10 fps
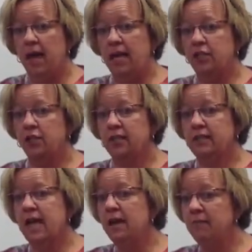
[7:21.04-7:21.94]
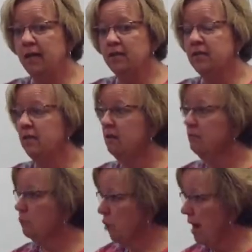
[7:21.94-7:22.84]
enter assignments,
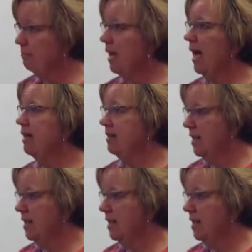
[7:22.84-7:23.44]
Dropbox